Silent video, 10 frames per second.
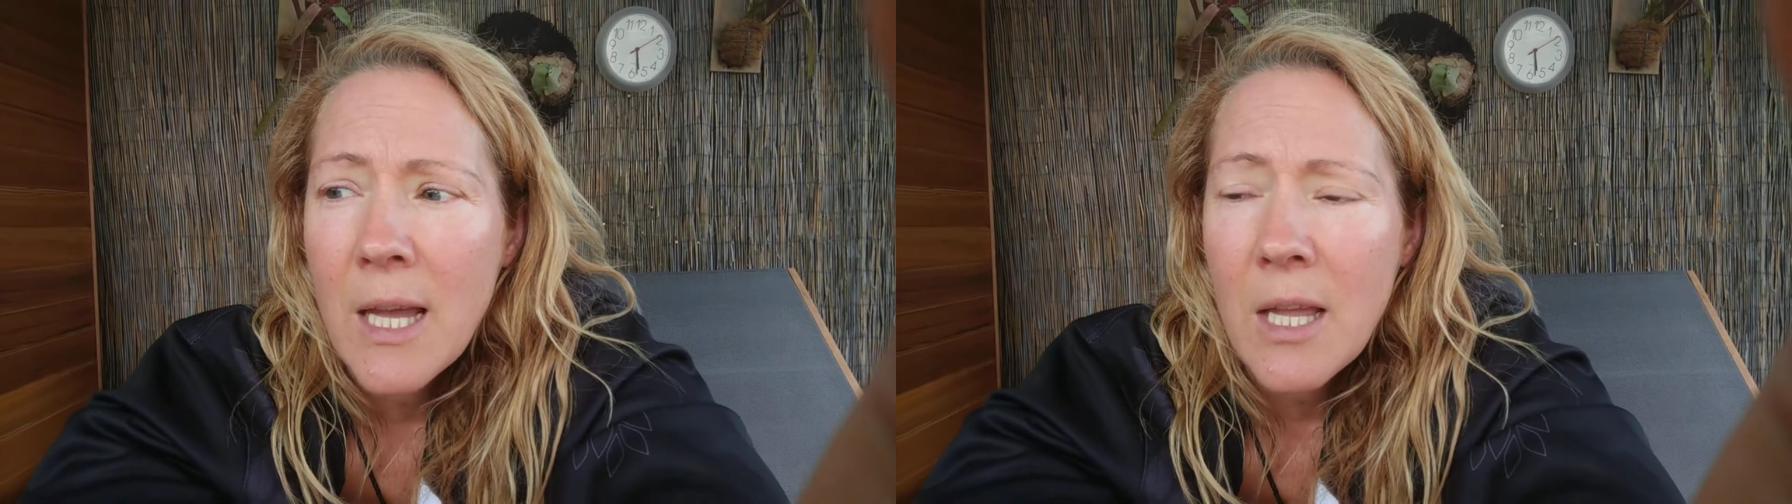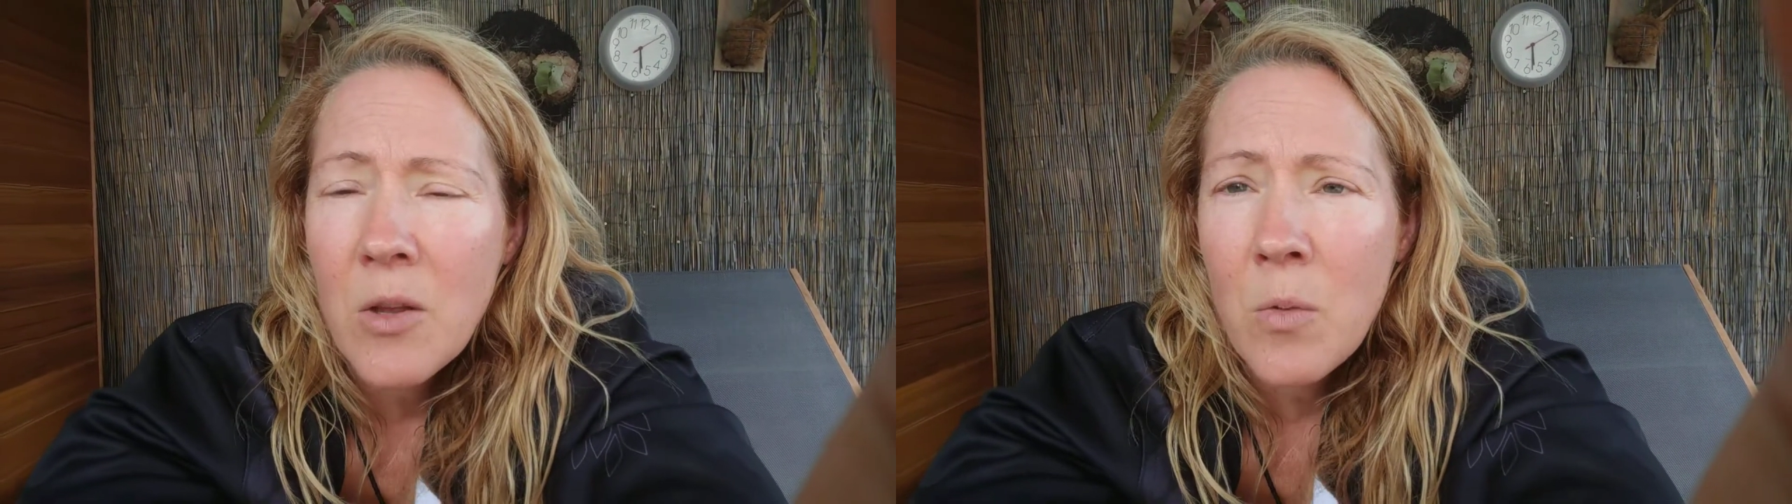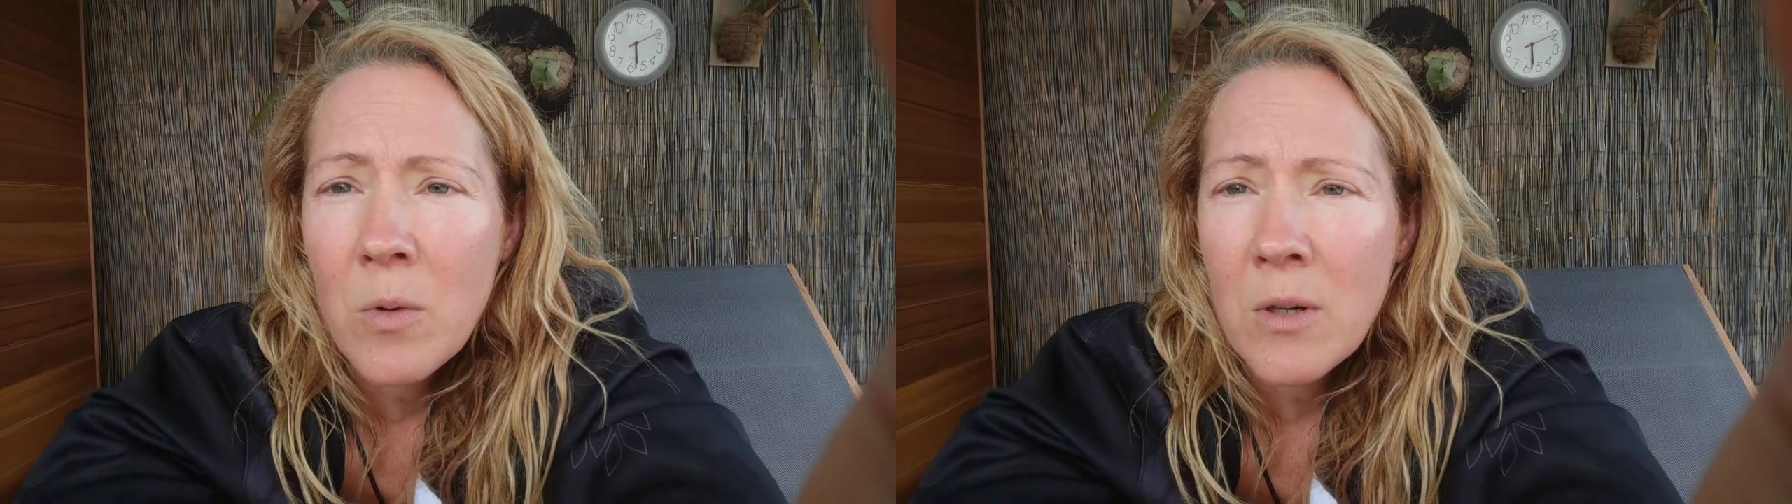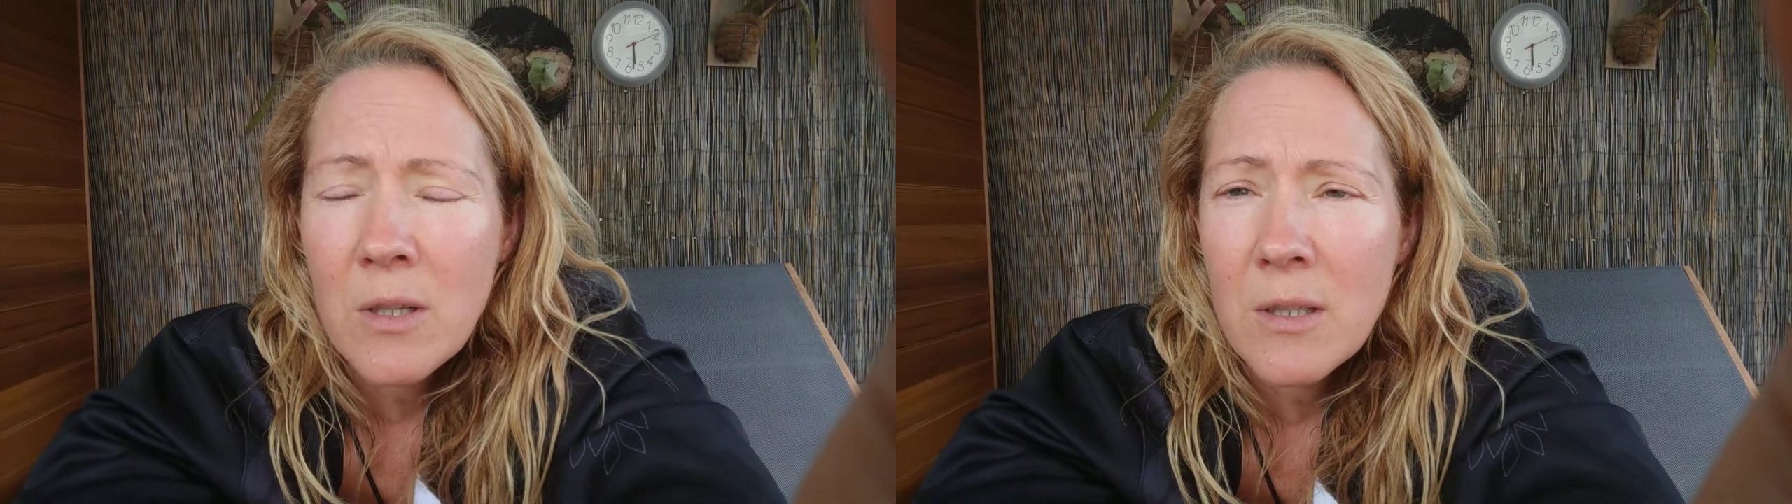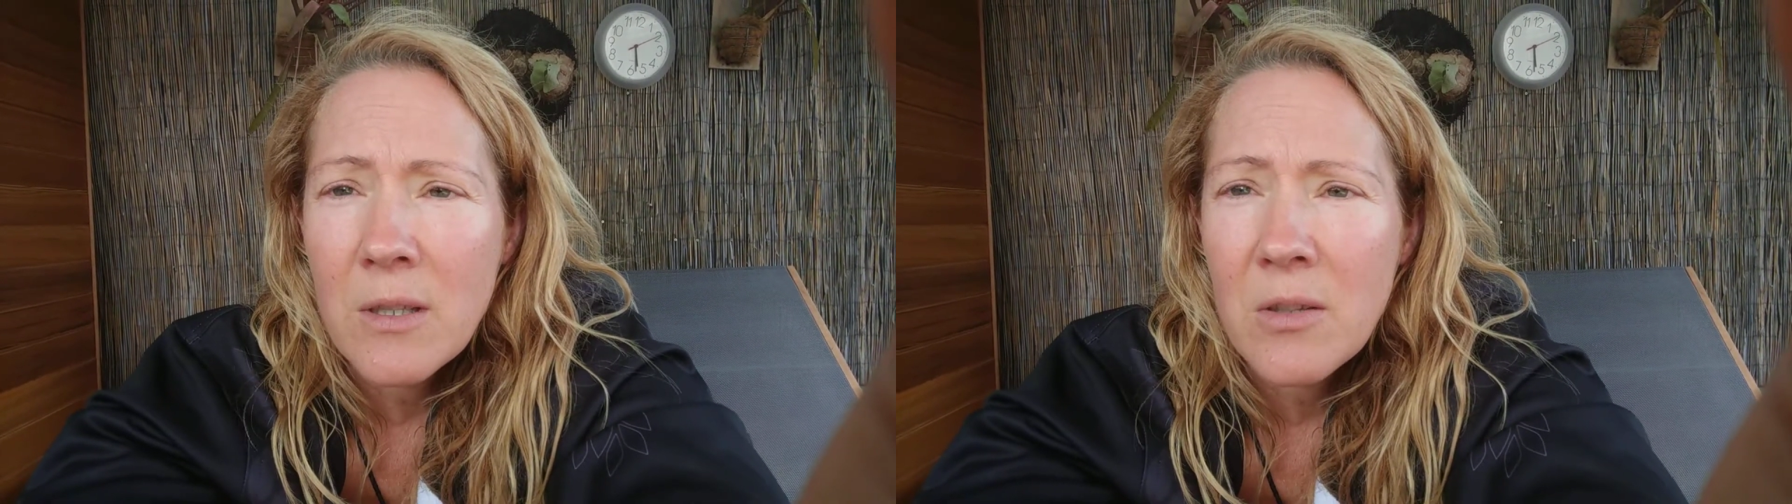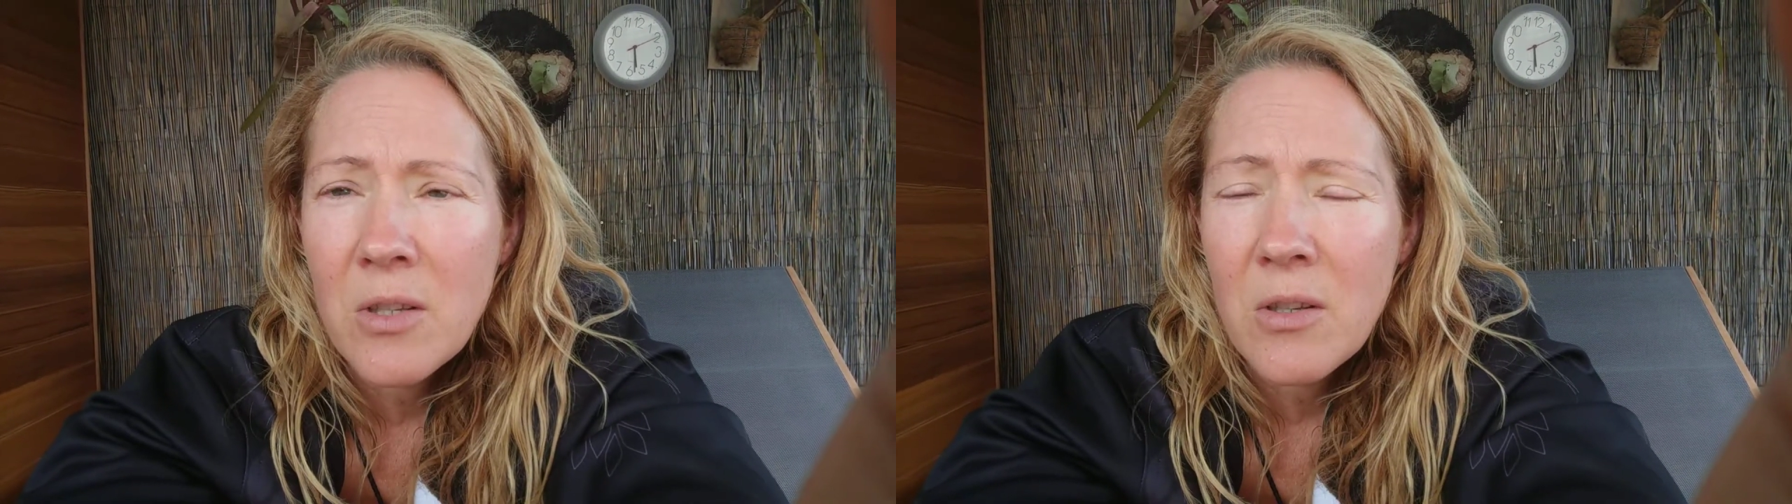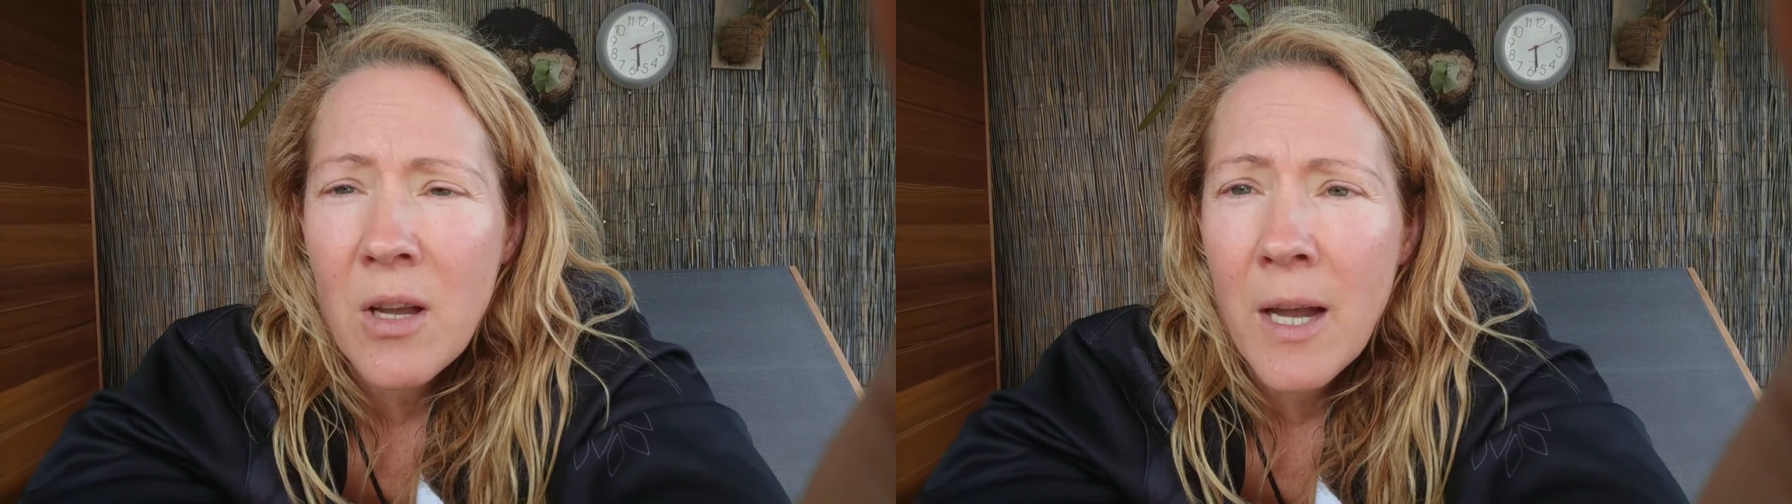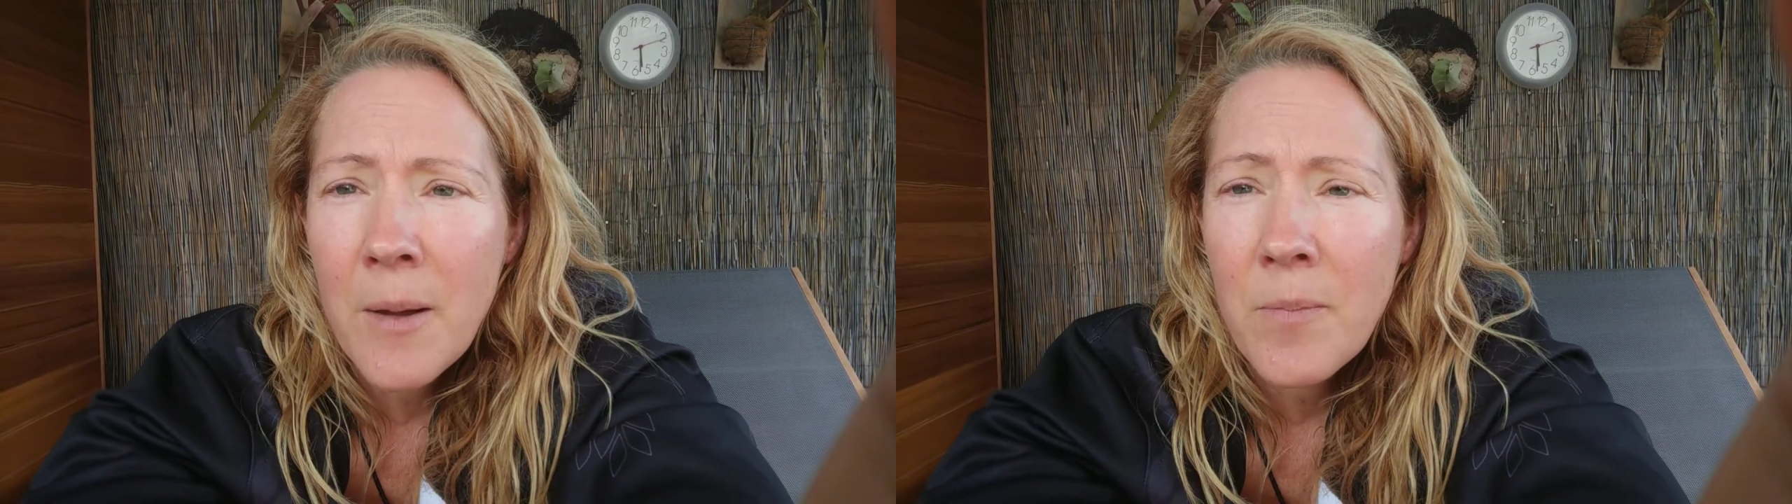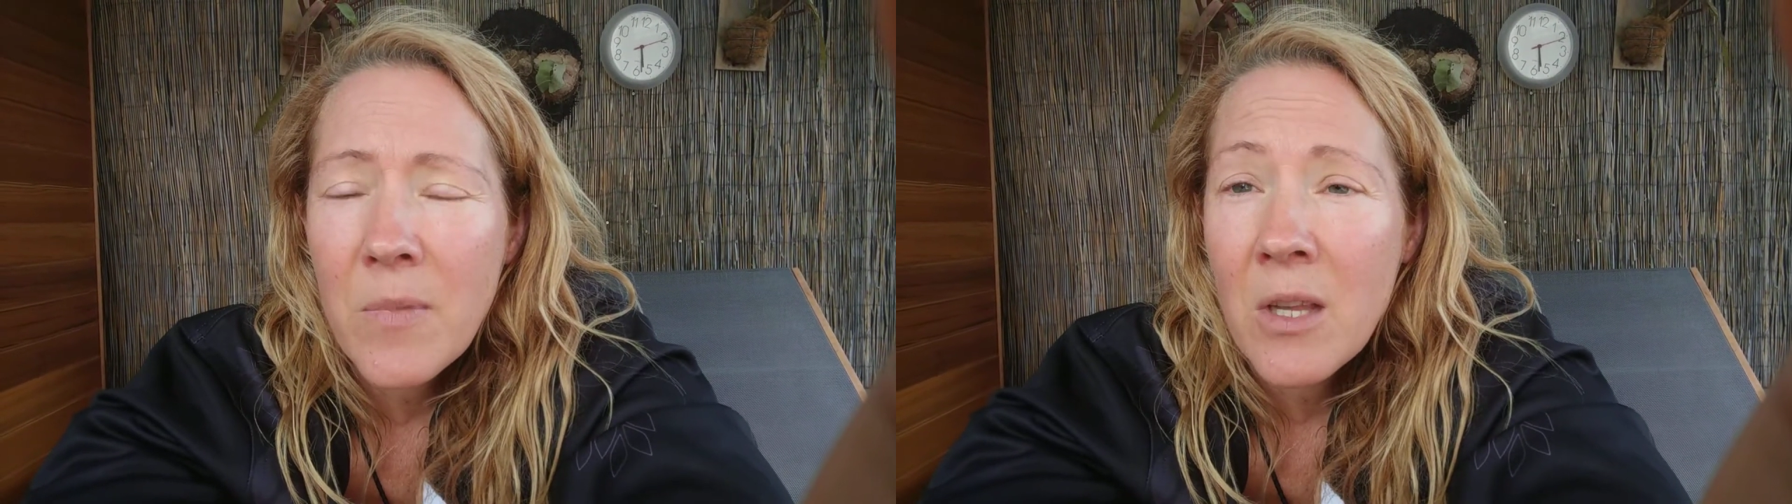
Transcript: your, um,